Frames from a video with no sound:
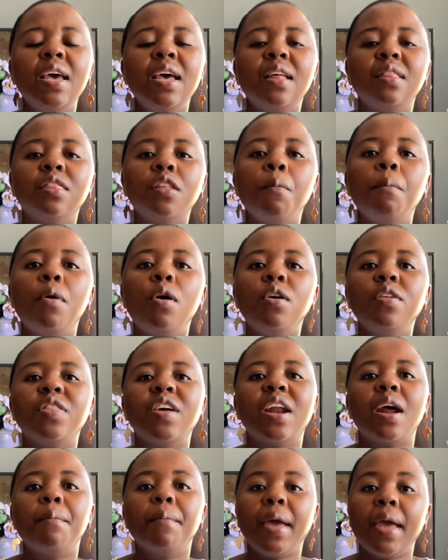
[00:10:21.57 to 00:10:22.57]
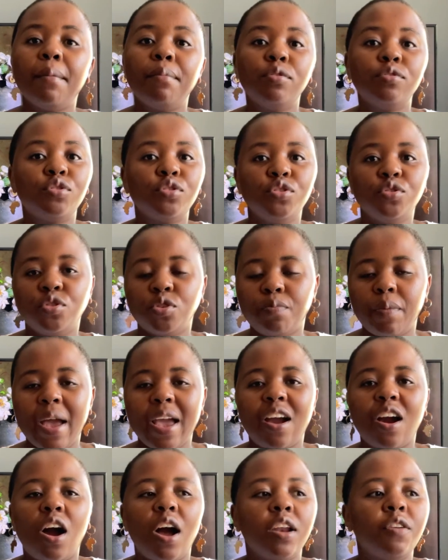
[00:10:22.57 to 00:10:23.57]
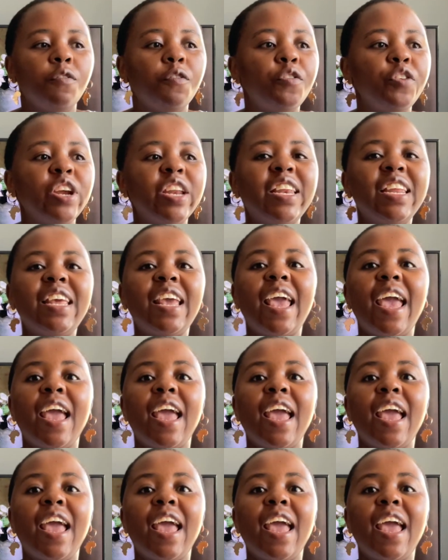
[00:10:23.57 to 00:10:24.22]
The more that I'm able to use my card freely